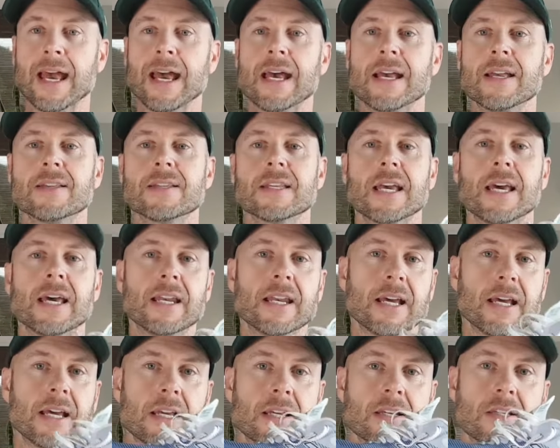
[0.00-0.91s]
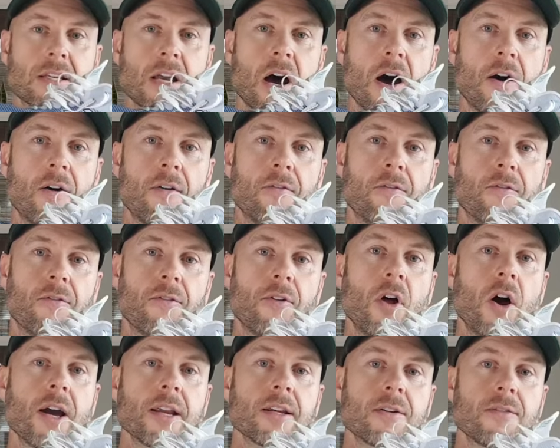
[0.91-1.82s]
is it is
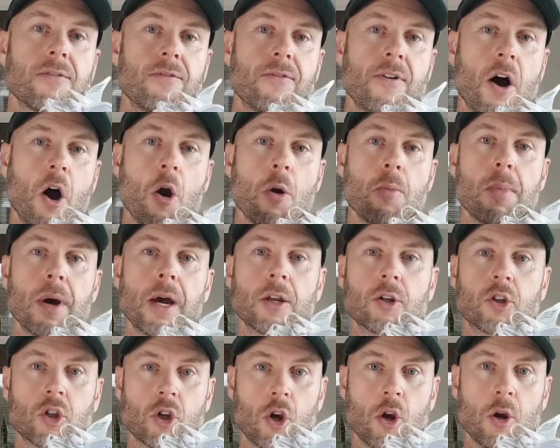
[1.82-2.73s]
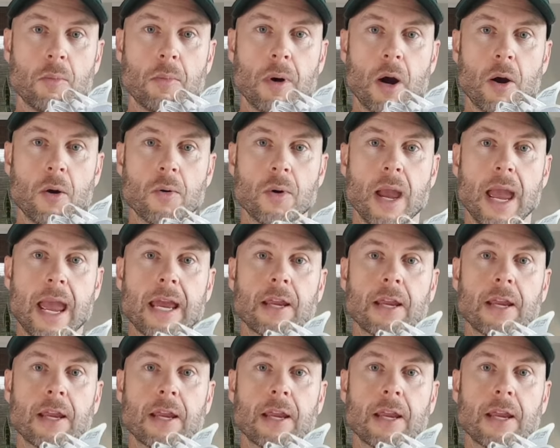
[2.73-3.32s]
FlyteFoam turbo.